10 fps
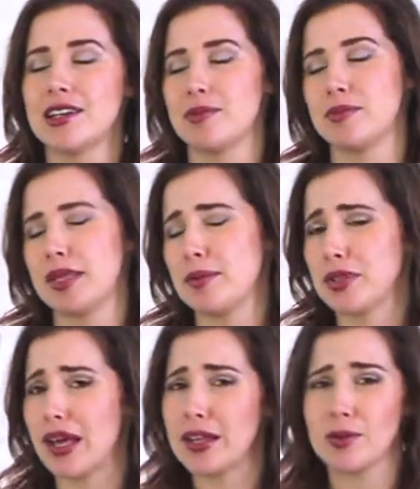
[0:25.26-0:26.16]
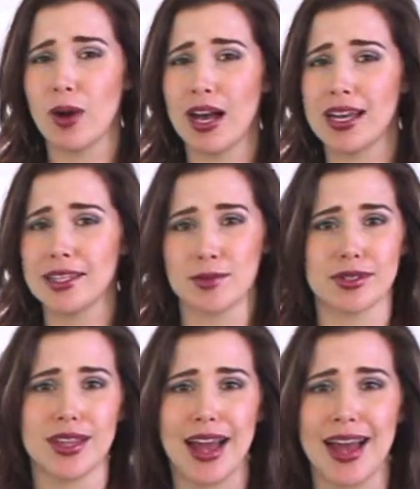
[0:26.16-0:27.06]
be able to unwind,
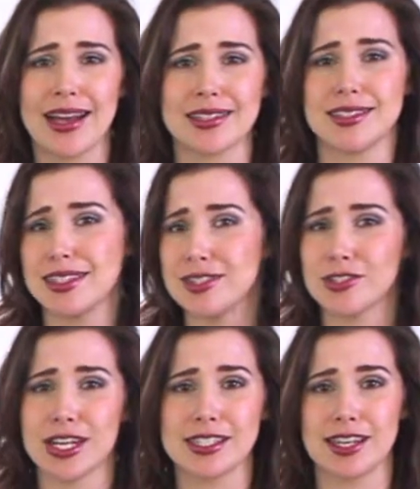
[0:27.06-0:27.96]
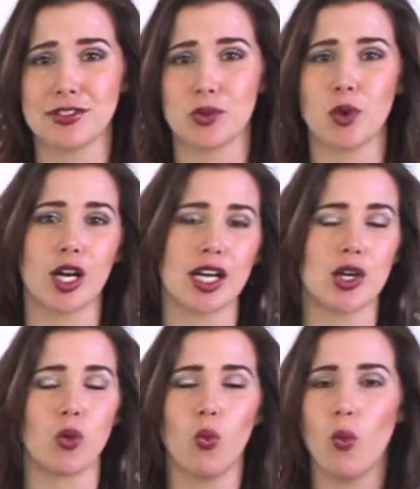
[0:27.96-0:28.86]
relax, de-stress after work,
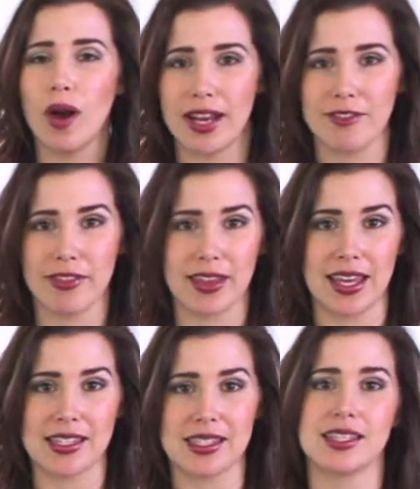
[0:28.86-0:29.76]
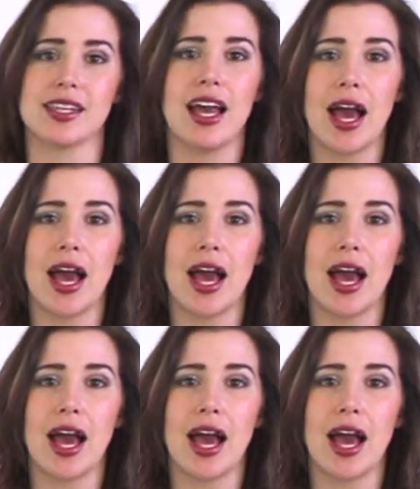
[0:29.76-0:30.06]
whatever the case is.